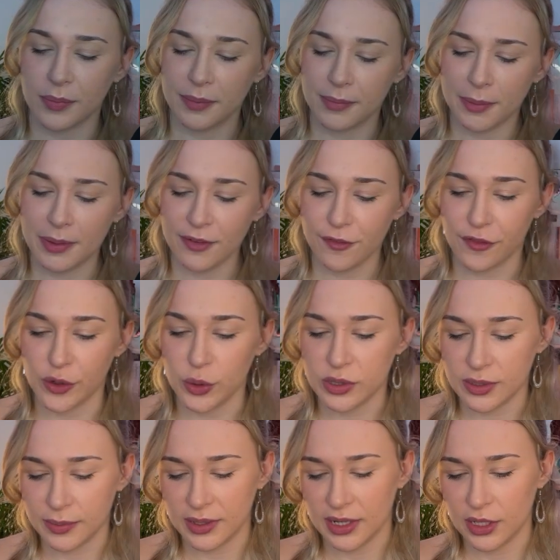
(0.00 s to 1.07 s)
Maybe through
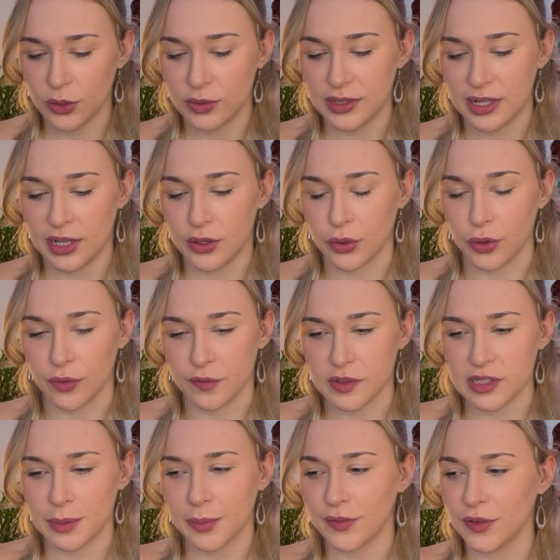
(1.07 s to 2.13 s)
something that you did, or for
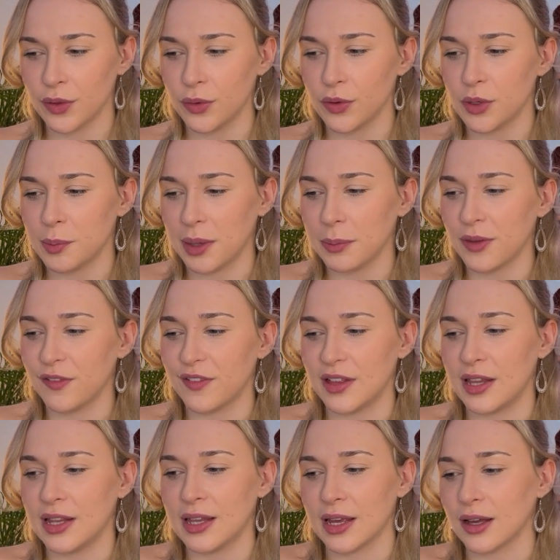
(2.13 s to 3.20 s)
some of you, you might be
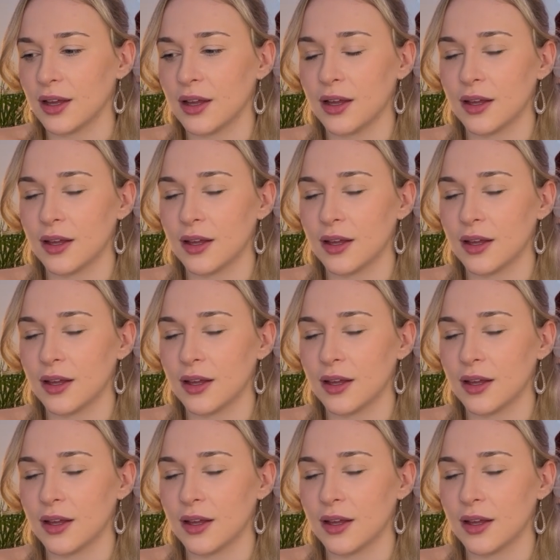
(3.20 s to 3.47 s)
feeling like,